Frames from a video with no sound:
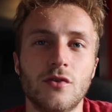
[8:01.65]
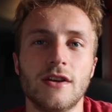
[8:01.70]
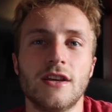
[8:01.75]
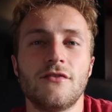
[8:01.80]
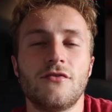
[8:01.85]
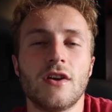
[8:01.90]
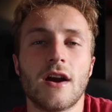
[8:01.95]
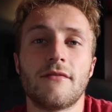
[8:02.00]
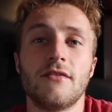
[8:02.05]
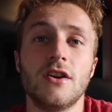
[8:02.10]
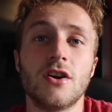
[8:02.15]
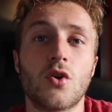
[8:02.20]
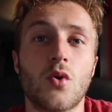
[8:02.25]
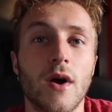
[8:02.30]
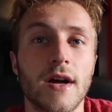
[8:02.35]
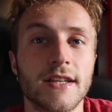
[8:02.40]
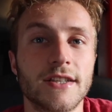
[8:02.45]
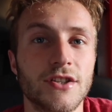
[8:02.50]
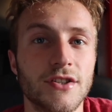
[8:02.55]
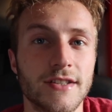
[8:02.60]
If you have any
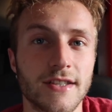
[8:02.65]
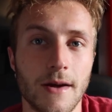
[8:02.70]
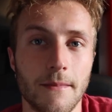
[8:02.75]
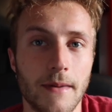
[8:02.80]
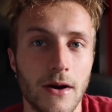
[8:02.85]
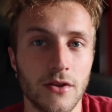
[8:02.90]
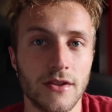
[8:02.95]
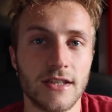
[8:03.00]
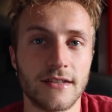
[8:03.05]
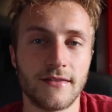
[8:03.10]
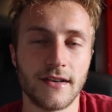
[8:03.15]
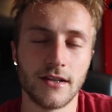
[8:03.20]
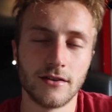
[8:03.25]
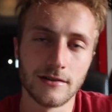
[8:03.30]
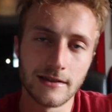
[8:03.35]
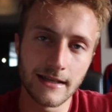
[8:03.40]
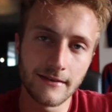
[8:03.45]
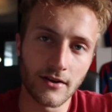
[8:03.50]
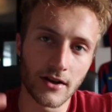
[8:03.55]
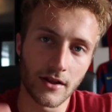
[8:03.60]
questions about this video,
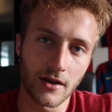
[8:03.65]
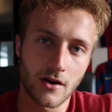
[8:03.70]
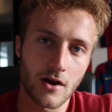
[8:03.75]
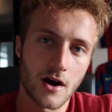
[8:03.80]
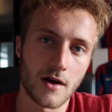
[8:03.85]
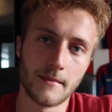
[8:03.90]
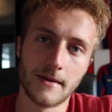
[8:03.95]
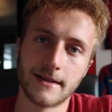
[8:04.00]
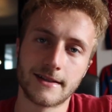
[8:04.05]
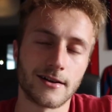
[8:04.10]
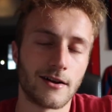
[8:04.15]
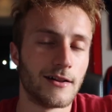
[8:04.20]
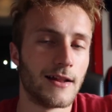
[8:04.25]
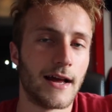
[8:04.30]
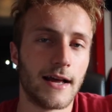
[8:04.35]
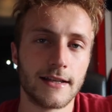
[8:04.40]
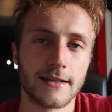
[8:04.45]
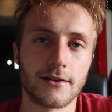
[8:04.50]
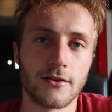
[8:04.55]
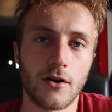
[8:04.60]
leave it in the comments. I'll
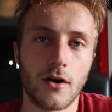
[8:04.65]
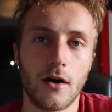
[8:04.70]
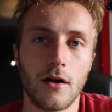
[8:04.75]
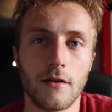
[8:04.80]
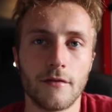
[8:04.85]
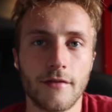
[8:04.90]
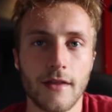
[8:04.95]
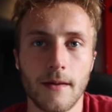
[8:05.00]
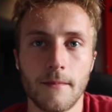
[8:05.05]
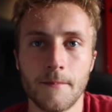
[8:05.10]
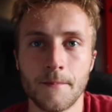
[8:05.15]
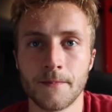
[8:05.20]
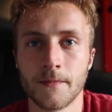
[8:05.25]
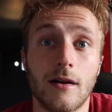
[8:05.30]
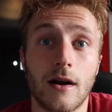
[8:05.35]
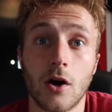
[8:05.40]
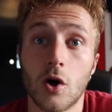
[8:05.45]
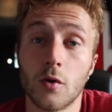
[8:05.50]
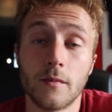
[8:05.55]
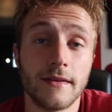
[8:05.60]
answer all of them.
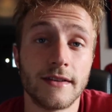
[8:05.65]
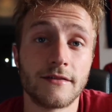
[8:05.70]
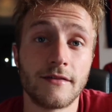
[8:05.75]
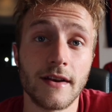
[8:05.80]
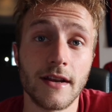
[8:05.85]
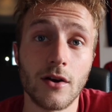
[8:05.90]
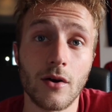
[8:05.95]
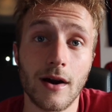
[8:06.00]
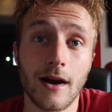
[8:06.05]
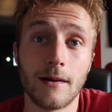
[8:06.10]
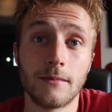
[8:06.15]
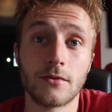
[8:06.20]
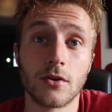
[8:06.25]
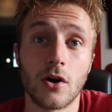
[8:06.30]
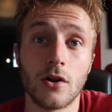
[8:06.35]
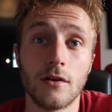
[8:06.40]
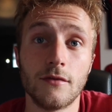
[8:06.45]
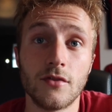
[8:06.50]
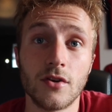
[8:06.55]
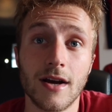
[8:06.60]
I hope this video helped
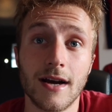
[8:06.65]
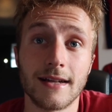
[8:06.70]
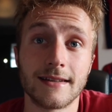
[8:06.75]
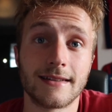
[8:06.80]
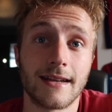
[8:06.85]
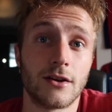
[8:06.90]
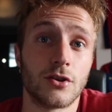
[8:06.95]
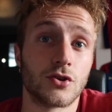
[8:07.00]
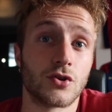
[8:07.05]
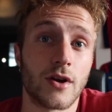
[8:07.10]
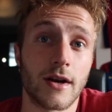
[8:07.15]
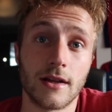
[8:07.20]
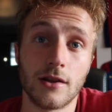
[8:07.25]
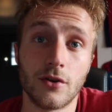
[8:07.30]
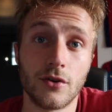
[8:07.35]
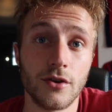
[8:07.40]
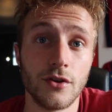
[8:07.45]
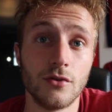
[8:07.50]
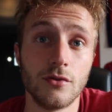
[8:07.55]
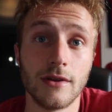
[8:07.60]
all of you guys that are trying to
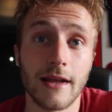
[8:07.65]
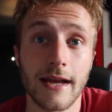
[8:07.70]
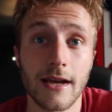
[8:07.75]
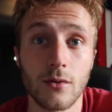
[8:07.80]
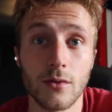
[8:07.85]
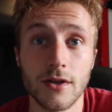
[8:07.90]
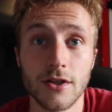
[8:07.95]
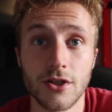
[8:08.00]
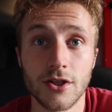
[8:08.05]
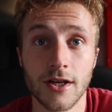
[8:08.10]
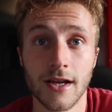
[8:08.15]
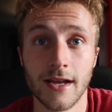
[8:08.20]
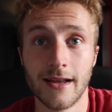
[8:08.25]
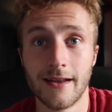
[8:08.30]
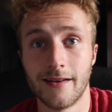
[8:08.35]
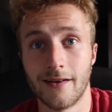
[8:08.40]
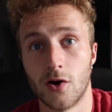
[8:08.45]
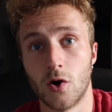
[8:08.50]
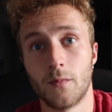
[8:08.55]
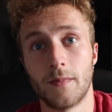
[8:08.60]
learn a new language.
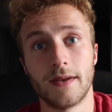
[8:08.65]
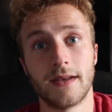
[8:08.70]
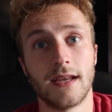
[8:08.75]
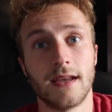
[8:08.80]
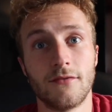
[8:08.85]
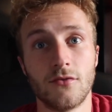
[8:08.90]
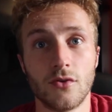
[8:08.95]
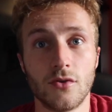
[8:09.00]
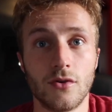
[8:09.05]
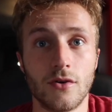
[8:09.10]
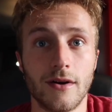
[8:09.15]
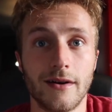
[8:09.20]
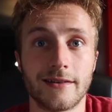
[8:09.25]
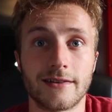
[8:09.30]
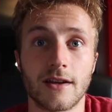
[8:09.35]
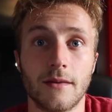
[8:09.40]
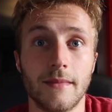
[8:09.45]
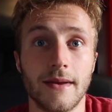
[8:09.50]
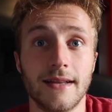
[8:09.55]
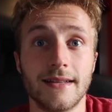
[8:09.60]
I hope it gave you
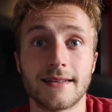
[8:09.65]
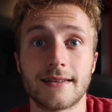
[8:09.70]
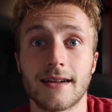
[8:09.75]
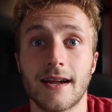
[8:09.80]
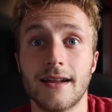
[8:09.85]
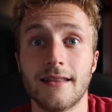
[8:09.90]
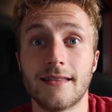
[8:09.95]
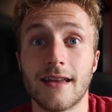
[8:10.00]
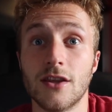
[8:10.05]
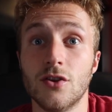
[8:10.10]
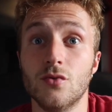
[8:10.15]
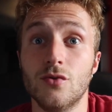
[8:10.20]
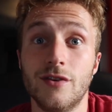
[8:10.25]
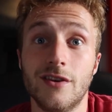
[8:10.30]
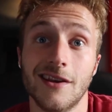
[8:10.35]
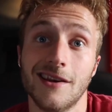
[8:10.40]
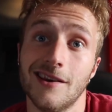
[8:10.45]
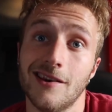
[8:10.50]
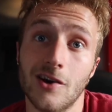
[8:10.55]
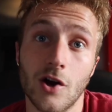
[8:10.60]
some insight that you
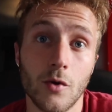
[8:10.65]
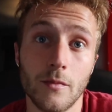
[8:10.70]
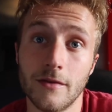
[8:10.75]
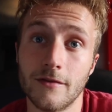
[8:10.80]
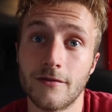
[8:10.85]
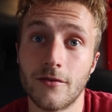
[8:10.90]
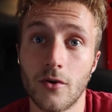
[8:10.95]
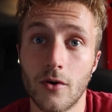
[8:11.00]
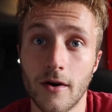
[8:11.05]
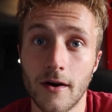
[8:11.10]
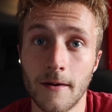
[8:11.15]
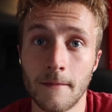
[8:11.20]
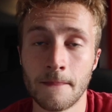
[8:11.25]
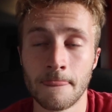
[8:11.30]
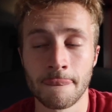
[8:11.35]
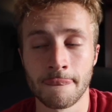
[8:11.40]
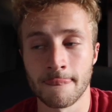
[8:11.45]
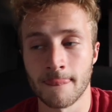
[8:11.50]
didn't know before.